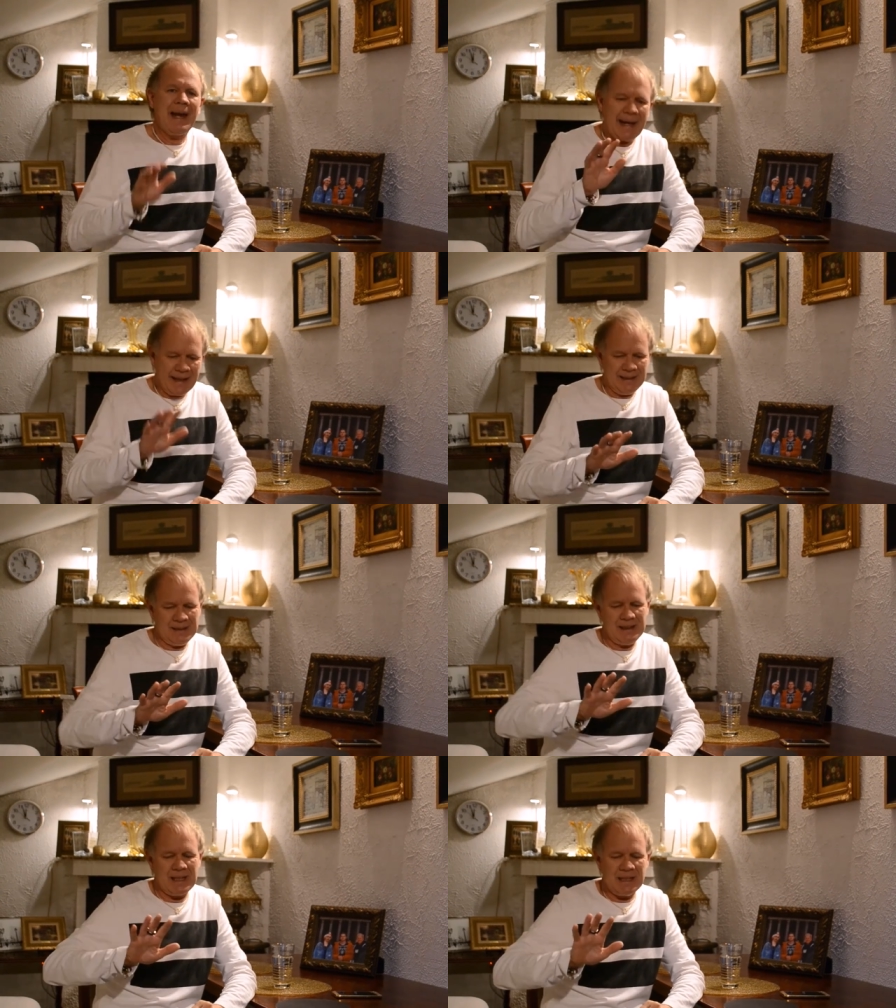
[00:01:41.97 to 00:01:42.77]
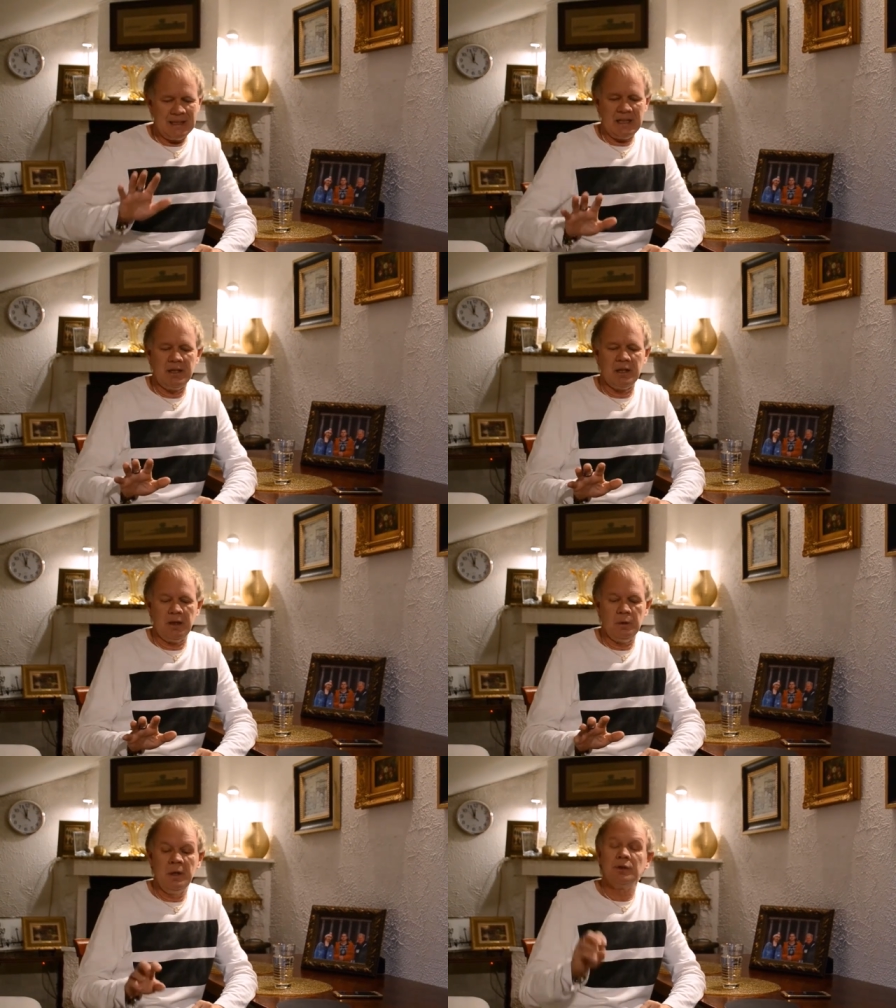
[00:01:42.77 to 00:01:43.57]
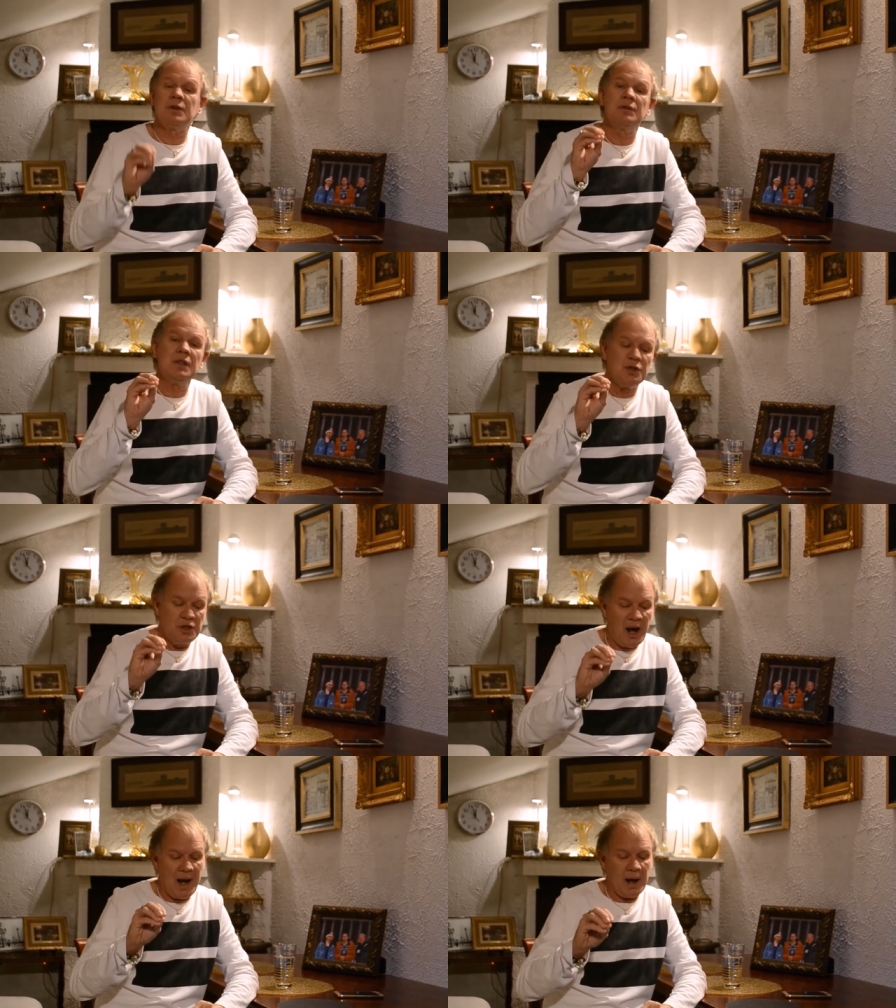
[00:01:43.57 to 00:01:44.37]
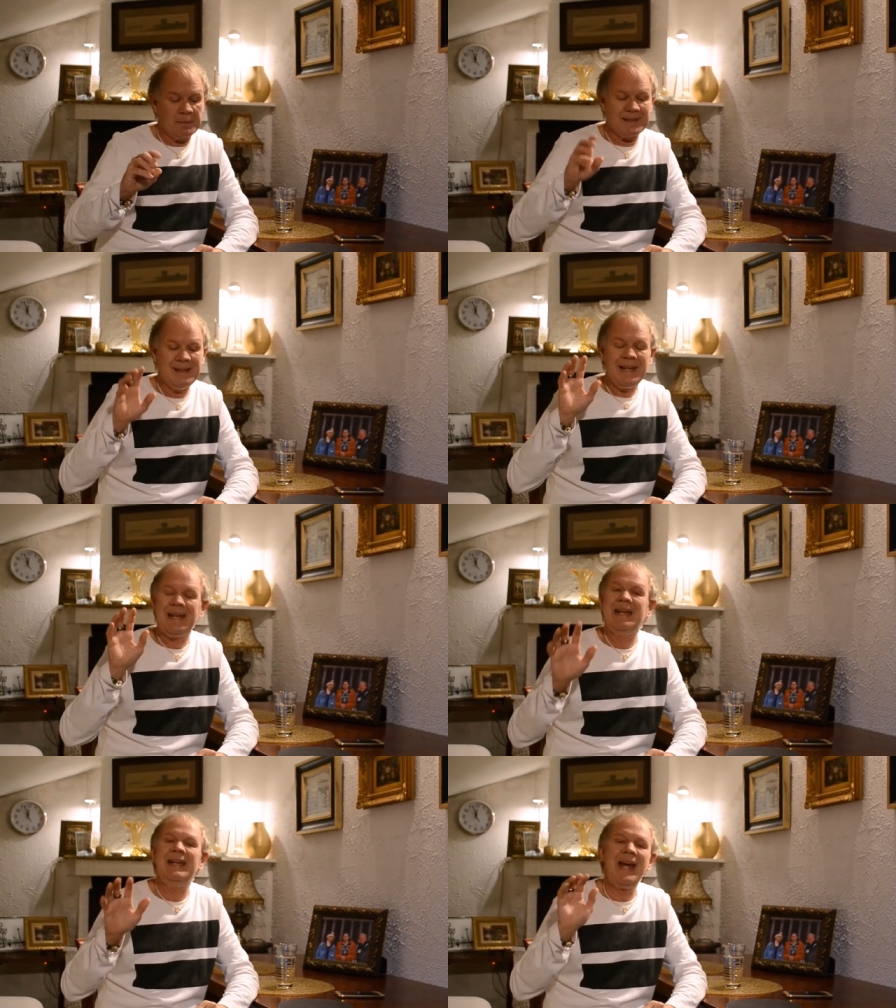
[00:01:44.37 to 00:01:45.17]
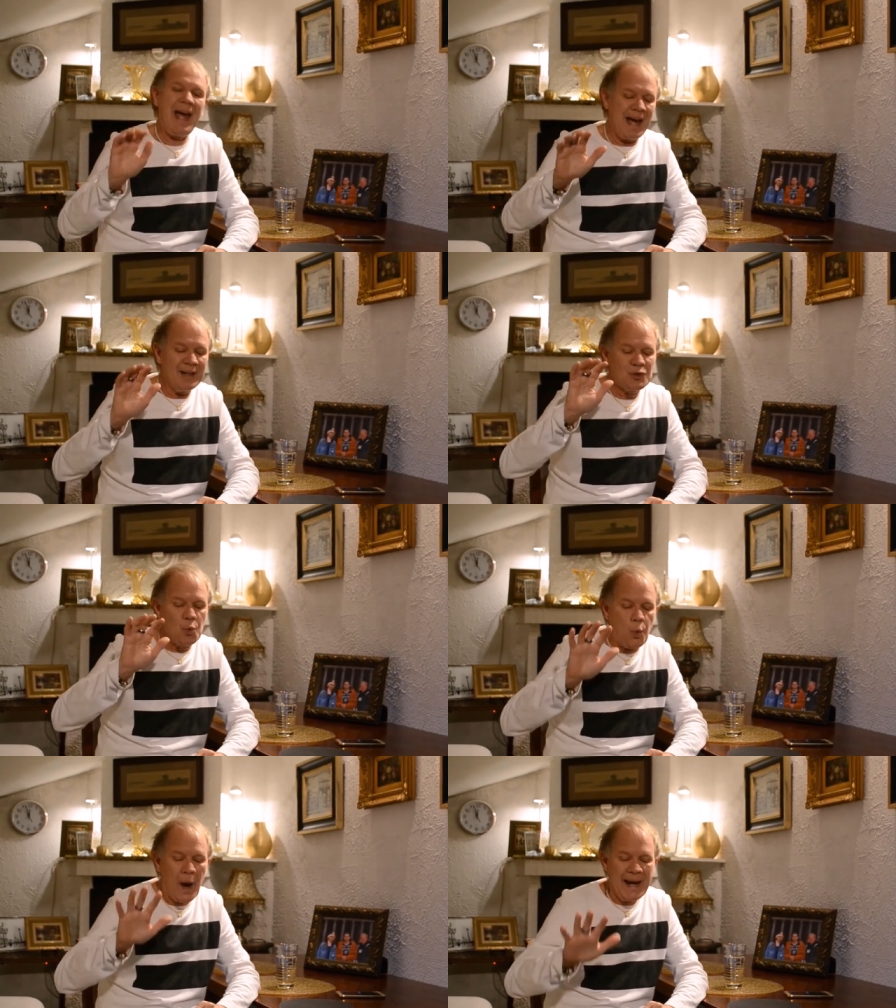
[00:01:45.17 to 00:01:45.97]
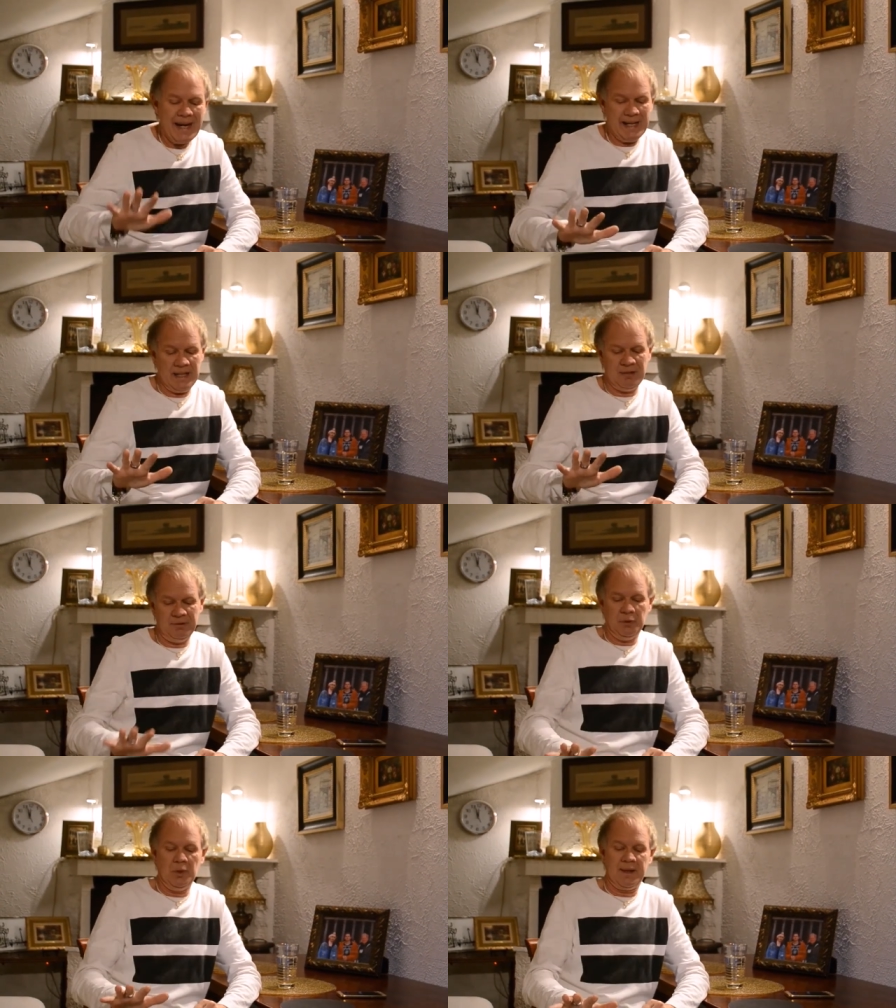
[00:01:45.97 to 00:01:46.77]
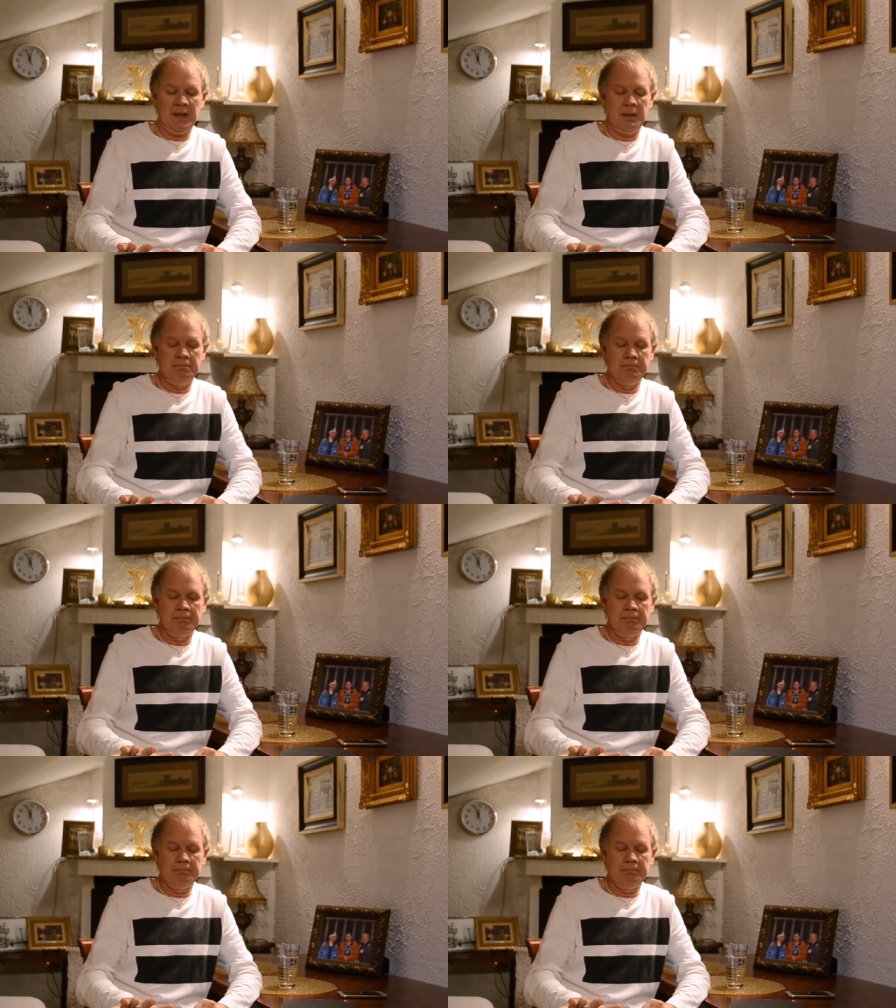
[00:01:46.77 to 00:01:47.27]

Andy and Nico to the jobs He has waiting for them.